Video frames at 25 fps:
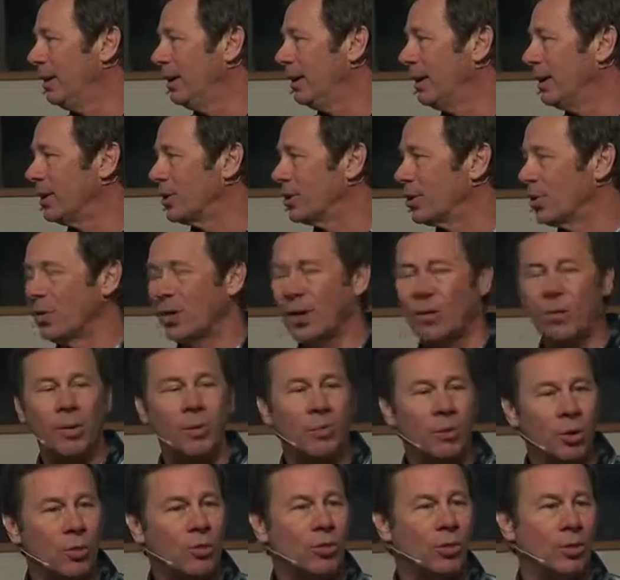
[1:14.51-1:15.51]
And so he
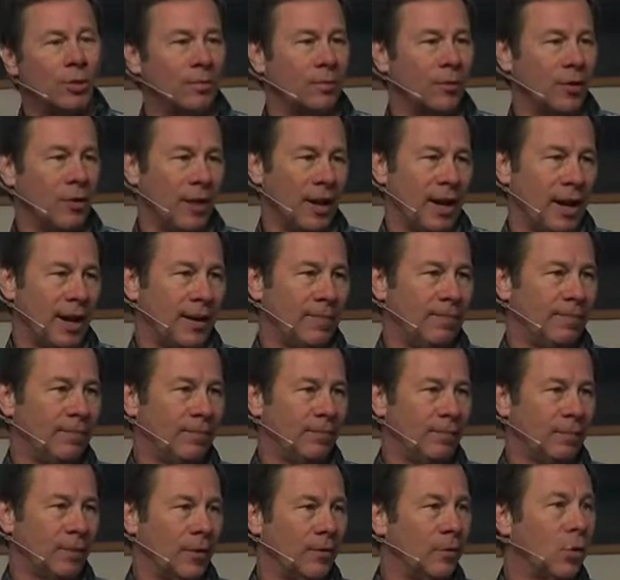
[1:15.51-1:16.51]
rebuked them for that.
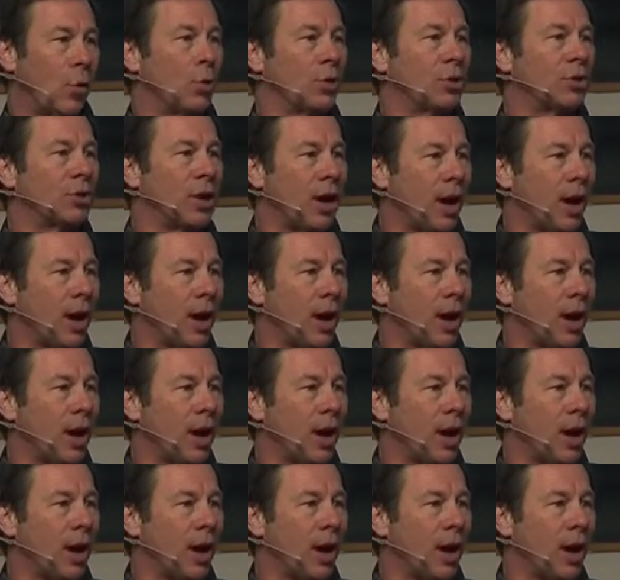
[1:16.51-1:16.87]
Of course,